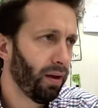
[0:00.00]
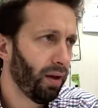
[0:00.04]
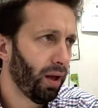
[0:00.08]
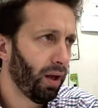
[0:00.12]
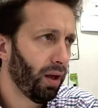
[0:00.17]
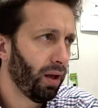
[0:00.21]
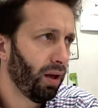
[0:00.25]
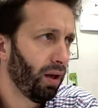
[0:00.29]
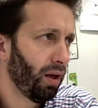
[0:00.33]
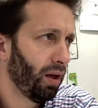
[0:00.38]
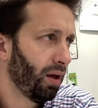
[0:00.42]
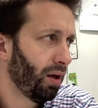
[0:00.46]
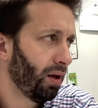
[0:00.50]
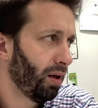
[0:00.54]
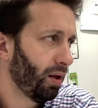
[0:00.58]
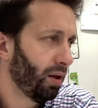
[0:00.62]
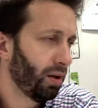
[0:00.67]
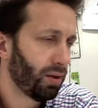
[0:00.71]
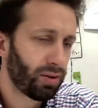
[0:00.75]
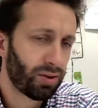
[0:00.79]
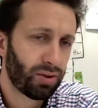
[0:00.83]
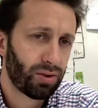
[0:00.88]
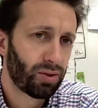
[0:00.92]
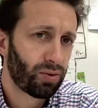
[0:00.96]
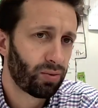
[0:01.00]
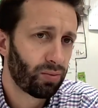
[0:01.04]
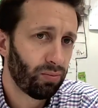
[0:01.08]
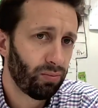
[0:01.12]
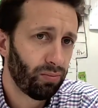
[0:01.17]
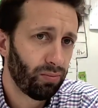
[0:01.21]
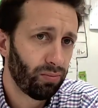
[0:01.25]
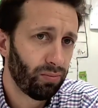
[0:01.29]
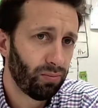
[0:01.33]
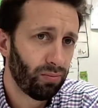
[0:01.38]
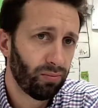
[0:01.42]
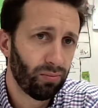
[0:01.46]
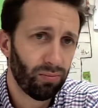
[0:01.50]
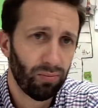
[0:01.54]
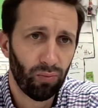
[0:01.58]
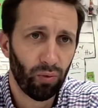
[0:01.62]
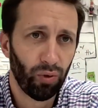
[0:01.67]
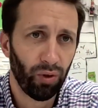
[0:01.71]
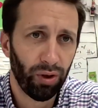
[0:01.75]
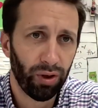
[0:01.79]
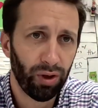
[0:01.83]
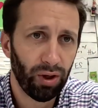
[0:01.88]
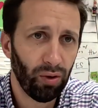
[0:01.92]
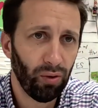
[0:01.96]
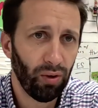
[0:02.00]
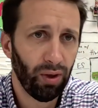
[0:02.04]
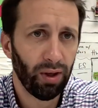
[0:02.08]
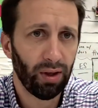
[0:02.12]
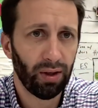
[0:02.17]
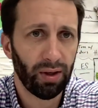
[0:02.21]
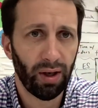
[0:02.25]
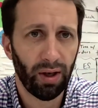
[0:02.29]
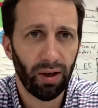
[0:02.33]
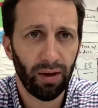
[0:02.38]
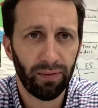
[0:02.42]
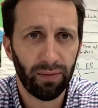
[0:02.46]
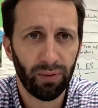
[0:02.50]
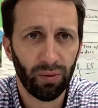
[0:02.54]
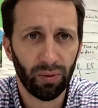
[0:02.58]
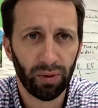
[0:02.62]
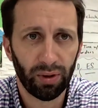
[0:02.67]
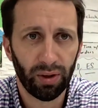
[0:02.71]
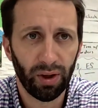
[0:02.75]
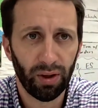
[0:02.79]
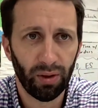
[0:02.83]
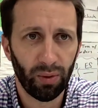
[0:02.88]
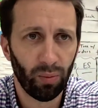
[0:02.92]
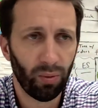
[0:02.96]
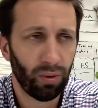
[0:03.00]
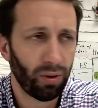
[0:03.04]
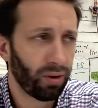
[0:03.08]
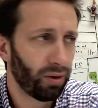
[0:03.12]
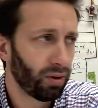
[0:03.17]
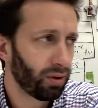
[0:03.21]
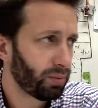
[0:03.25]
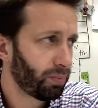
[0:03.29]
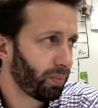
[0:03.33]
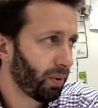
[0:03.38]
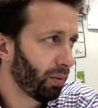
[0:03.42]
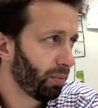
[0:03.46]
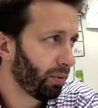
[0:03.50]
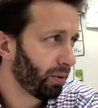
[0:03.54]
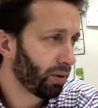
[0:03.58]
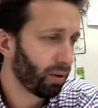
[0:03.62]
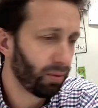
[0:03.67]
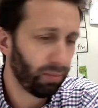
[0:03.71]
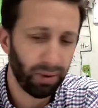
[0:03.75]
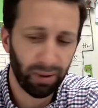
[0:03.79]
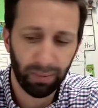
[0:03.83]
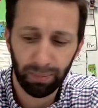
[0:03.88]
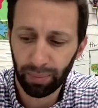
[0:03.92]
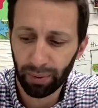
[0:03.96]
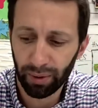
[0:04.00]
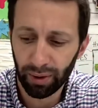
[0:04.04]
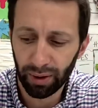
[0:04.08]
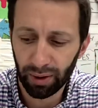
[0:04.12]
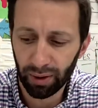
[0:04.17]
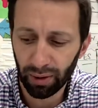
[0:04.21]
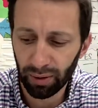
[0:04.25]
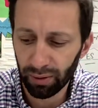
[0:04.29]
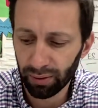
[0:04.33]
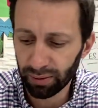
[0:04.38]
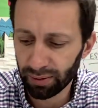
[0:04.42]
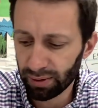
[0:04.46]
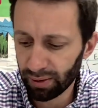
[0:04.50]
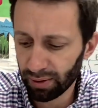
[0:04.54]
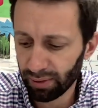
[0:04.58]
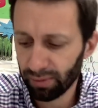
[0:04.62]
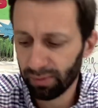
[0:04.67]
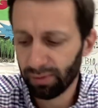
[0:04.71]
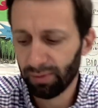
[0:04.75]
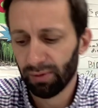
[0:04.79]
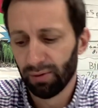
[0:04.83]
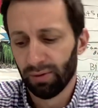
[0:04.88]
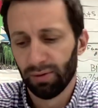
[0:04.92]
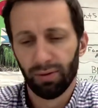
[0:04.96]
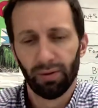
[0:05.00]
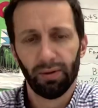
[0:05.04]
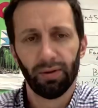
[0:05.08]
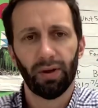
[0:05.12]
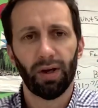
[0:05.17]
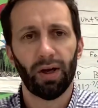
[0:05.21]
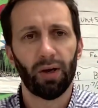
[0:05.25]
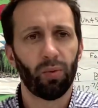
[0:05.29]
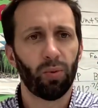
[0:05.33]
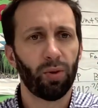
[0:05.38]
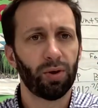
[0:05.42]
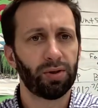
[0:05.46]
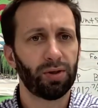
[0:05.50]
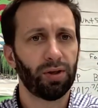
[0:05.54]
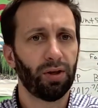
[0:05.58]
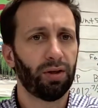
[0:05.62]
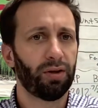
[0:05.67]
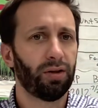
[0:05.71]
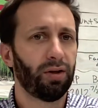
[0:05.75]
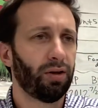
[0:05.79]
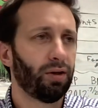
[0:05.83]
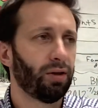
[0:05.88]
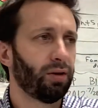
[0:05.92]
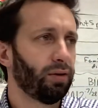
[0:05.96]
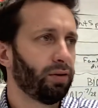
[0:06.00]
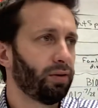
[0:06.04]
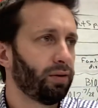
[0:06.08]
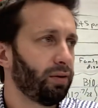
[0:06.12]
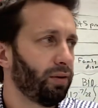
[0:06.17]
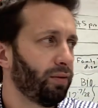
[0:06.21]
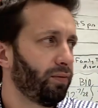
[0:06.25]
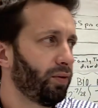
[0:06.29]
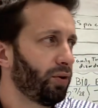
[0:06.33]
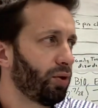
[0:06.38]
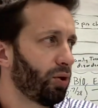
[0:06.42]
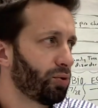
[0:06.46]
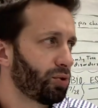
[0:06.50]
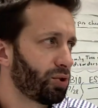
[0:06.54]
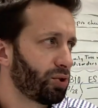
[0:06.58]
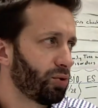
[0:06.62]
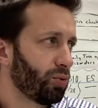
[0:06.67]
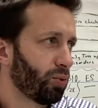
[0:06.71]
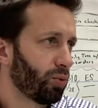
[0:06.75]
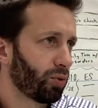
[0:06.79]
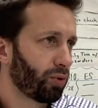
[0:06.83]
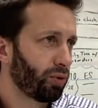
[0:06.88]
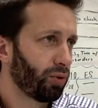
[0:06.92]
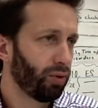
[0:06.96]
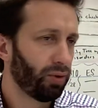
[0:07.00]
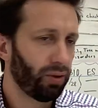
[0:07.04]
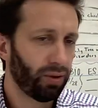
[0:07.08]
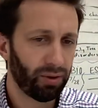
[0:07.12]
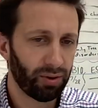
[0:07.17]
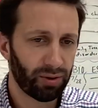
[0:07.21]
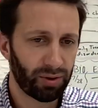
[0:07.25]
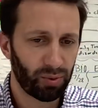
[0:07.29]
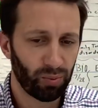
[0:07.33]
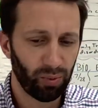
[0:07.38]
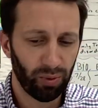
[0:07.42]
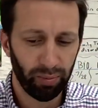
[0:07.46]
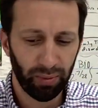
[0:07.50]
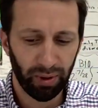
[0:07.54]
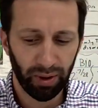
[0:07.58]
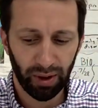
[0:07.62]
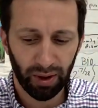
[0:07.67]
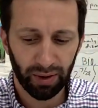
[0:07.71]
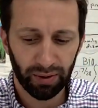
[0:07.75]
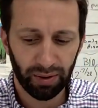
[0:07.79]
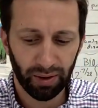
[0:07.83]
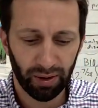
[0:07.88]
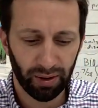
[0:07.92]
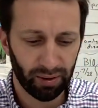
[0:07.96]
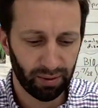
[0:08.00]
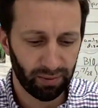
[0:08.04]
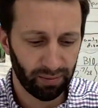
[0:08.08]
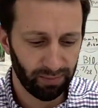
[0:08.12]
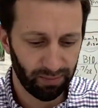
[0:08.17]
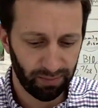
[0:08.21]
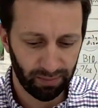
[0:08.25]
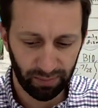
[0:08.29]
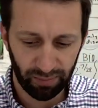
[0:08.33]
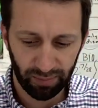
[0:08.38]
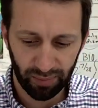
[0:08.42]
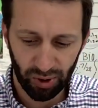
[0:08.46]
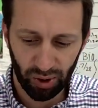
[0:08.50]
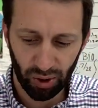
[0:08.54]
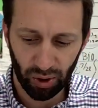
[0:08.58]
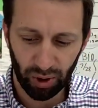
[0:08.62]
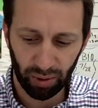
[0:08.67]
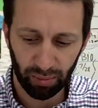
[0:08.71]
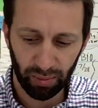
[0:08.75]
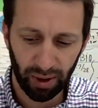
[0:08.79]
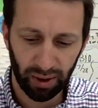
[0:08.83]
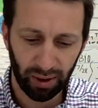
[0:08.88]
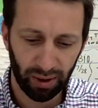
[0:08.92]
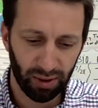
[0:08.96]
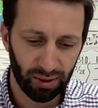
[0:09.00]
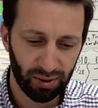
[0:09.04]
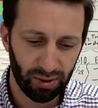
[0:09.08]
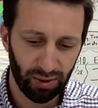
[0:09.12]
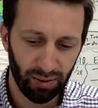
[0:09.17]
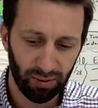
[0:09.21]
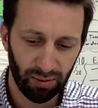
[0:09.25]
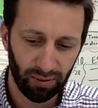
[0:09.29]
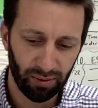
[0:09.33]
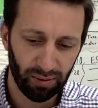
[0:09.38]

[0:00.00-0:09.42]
And it's just really unique. Now, if you want to get in the water, it's probably going to be pretty cold. So I'd watch out there. If you go snorkeling or swimming out there, shark might get you.